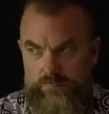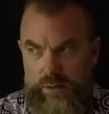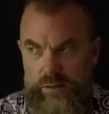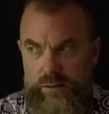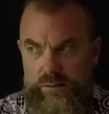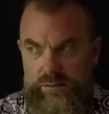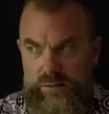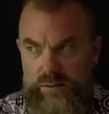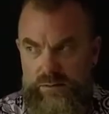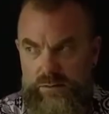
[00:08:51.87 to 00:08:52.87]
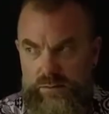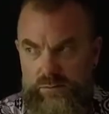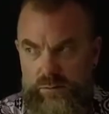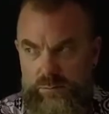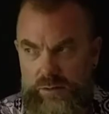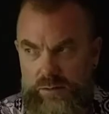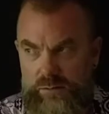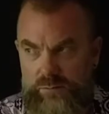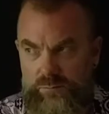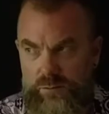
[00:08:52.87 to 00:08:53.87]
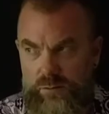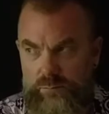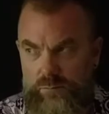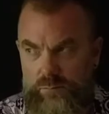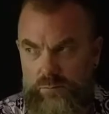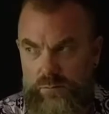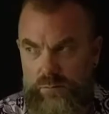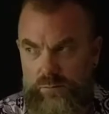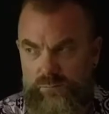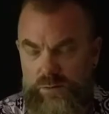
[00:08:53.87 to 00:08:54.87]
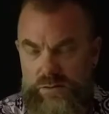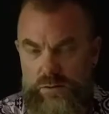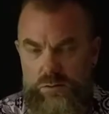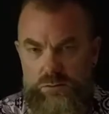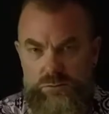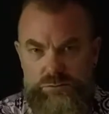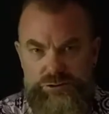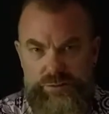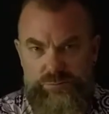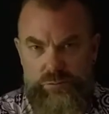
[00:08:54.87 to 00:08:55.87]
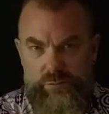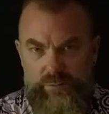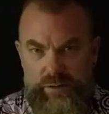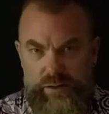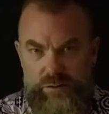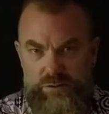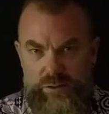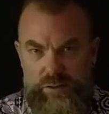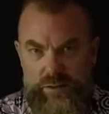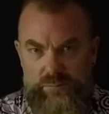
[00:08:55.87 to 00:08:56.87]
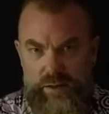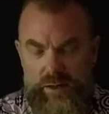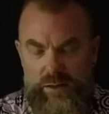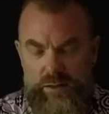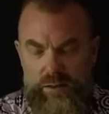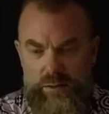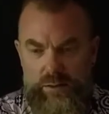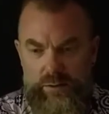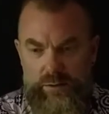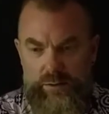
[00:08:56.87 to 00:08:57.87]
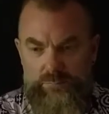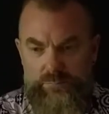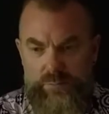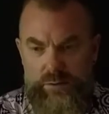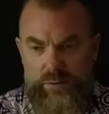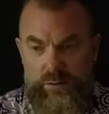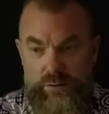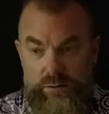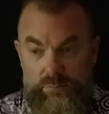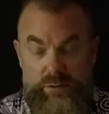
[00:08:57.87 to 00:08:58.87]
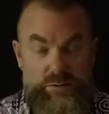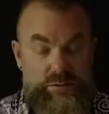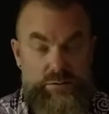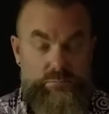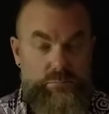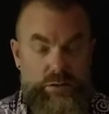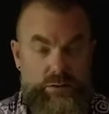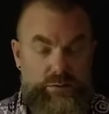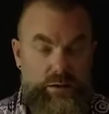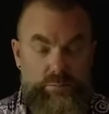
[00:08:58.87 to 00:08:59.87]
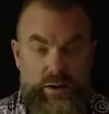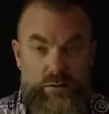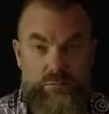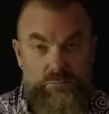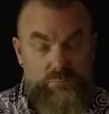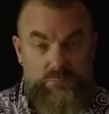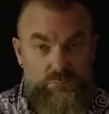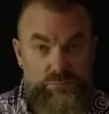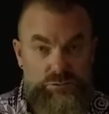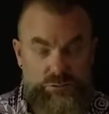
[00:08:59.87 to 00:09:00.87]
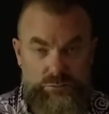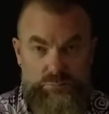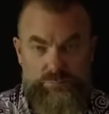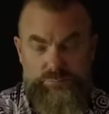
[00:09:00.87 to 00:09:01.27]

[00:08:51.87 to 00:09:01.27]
and that doesn't necessarily mean a physical shift or a vacation in that way. It may just mean a timeout. So,